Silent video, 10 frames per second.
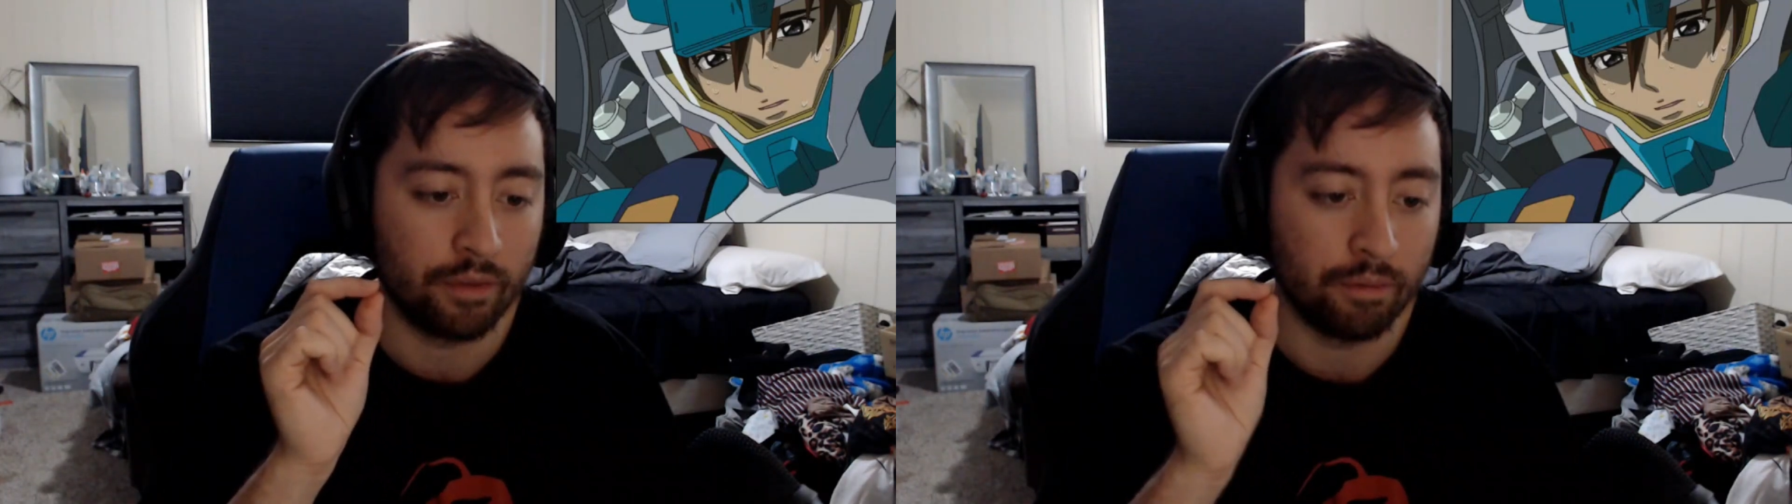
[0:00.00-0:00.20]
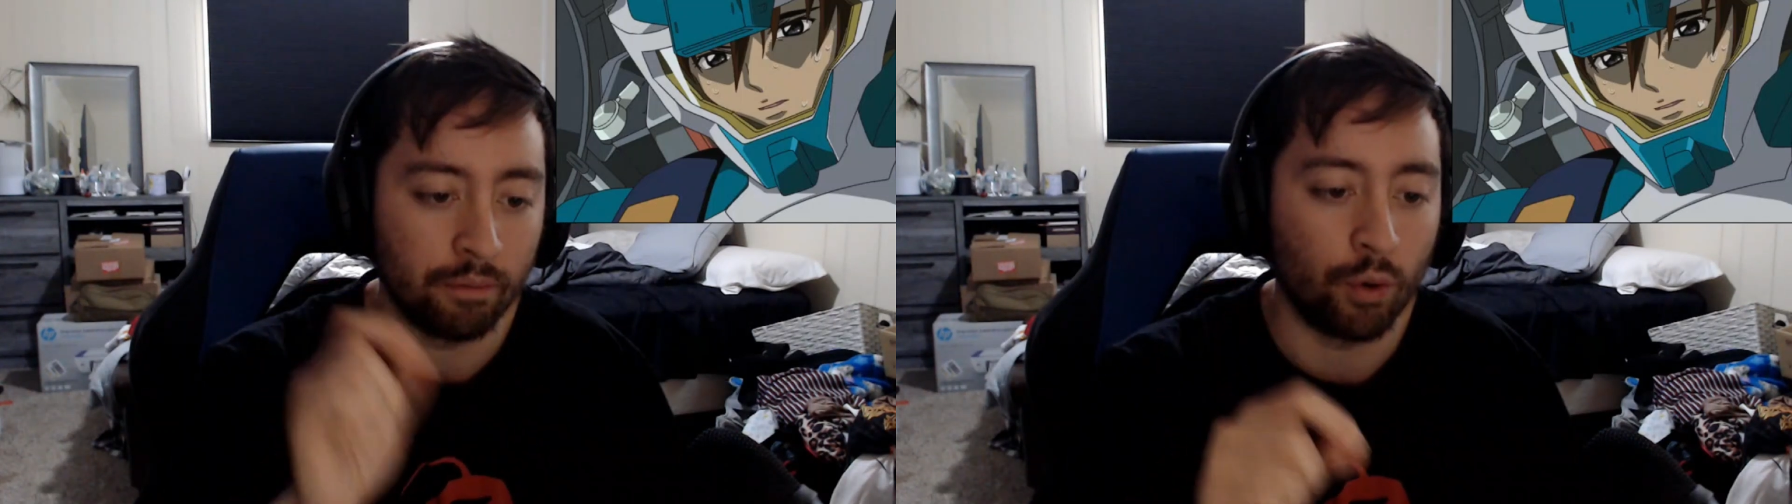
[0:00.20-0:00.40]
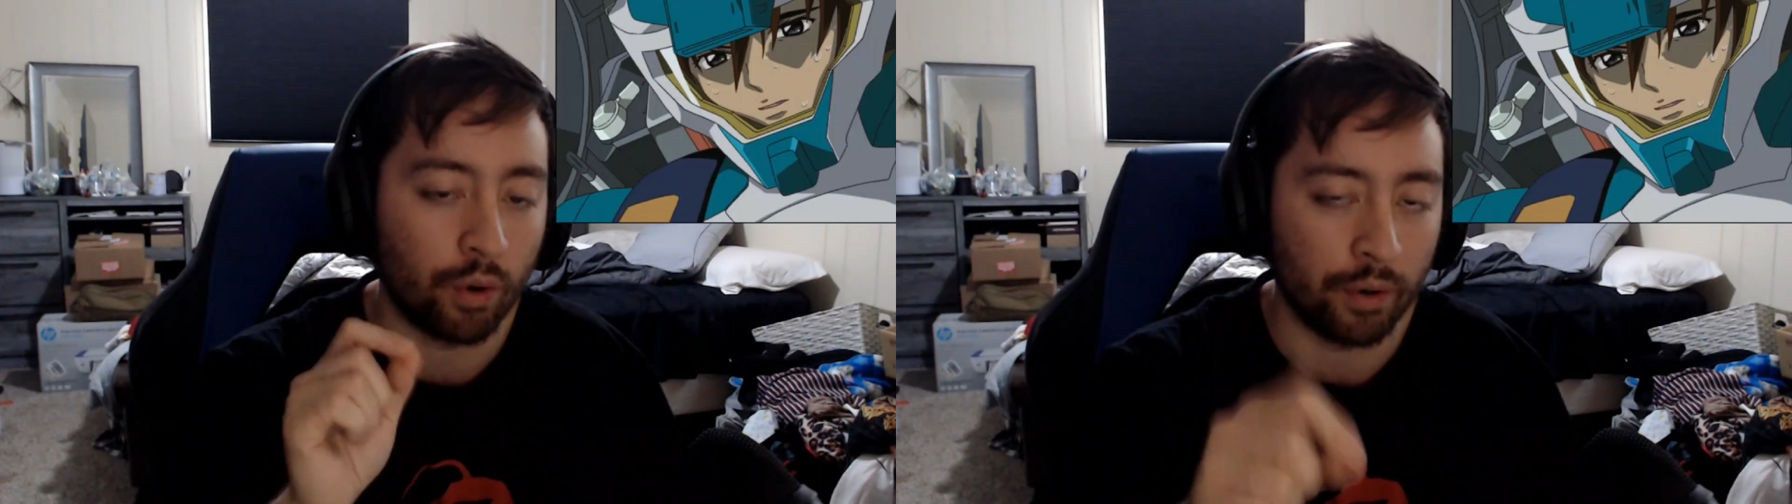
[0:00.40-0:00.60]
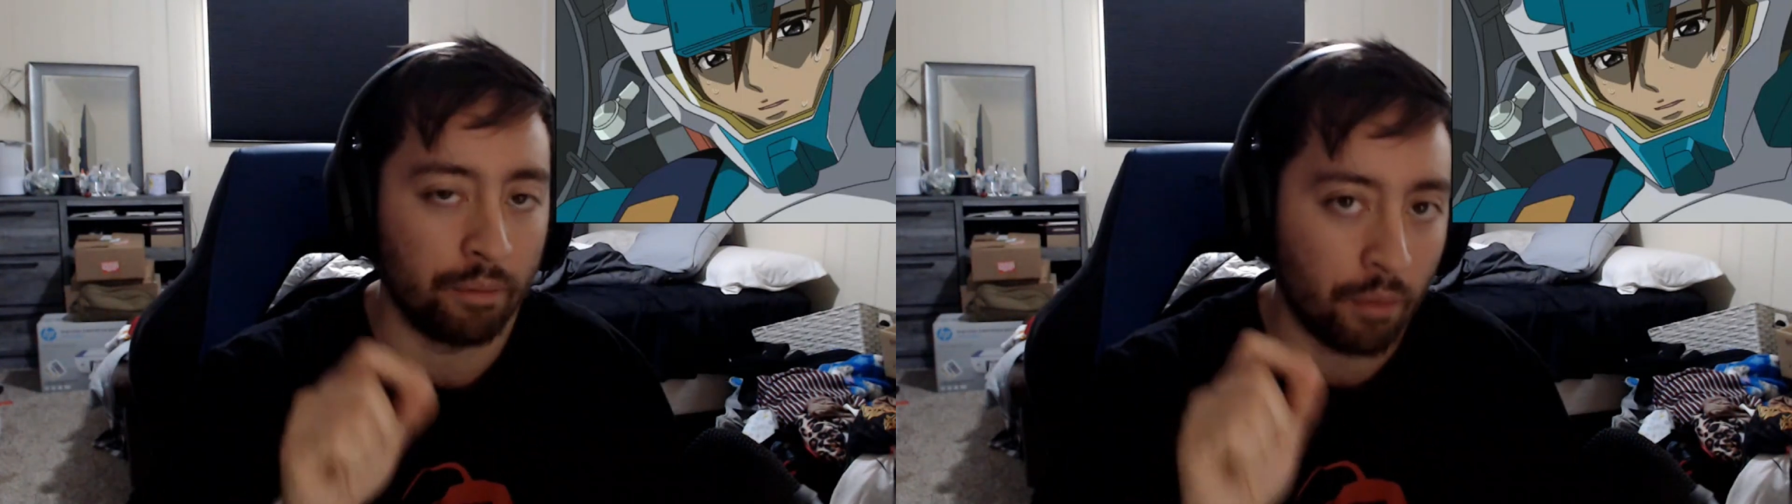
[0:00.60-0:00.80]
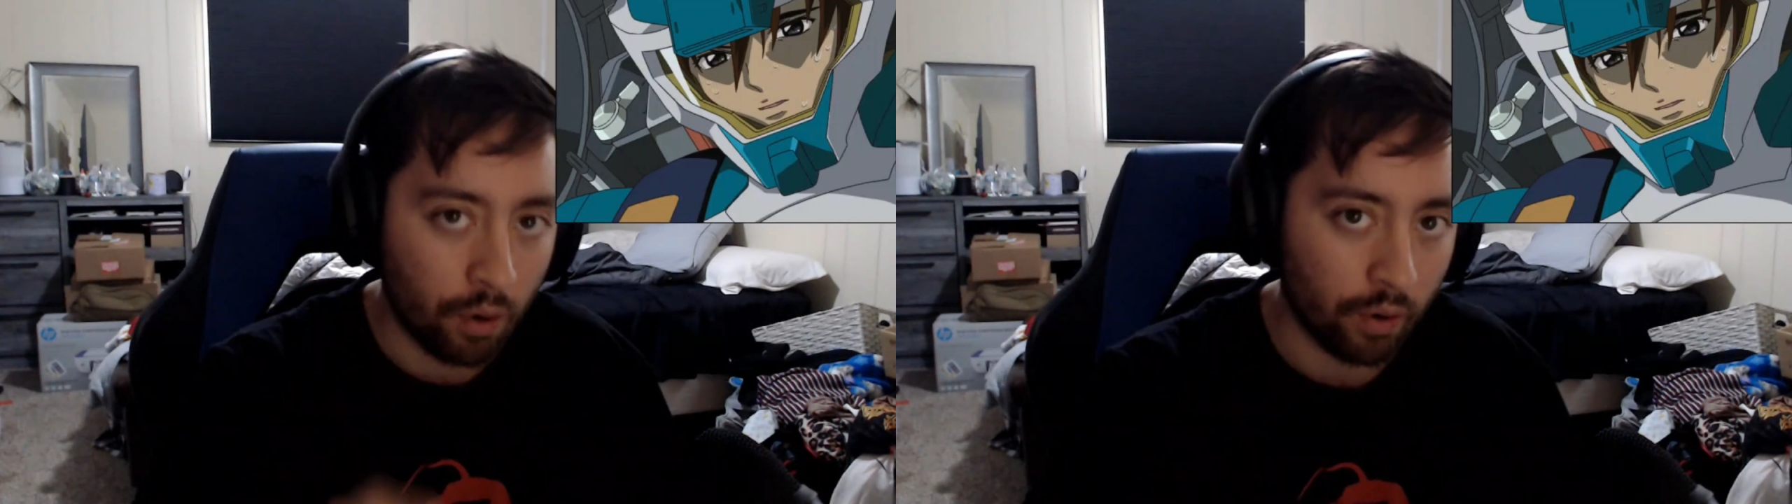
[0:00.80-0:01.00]
more and
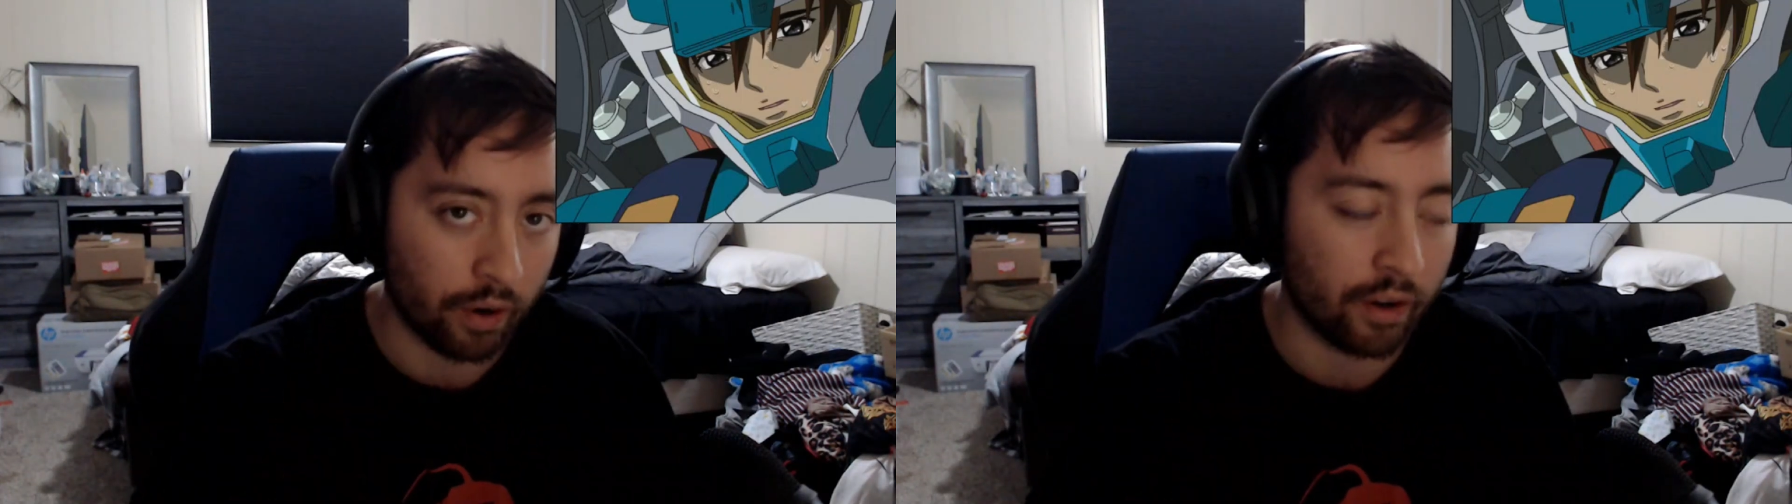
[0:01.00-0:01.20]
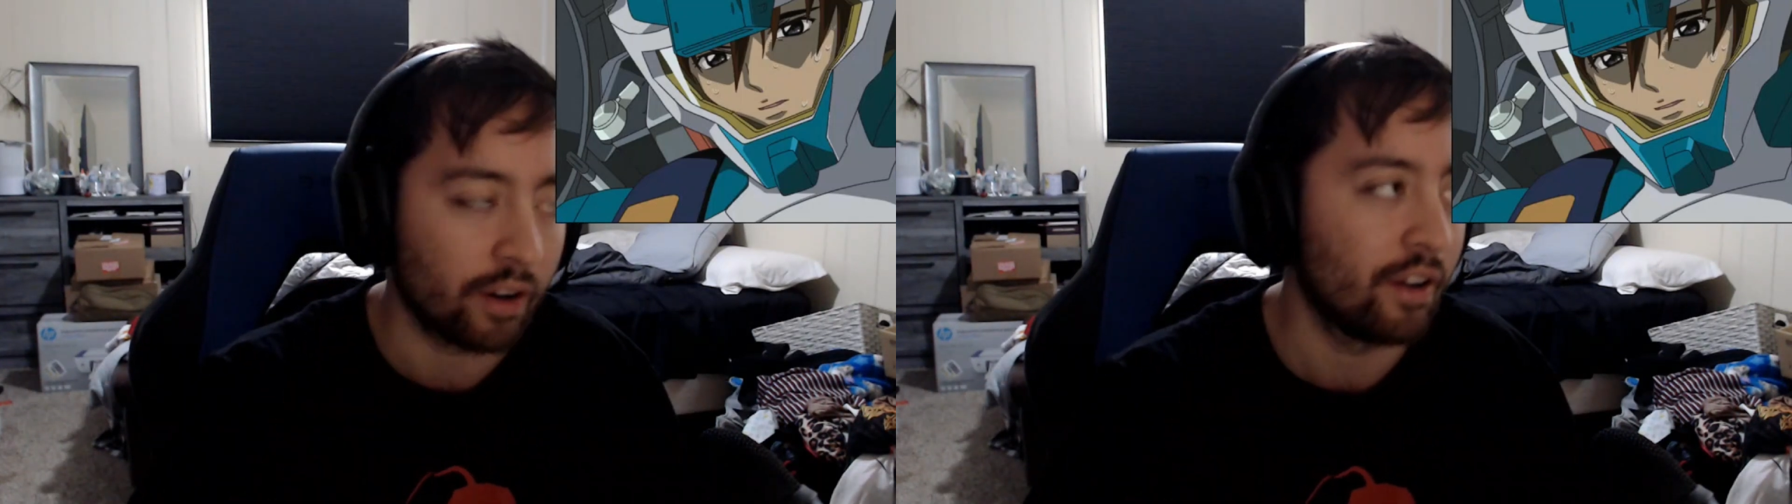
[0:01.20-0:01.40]
more,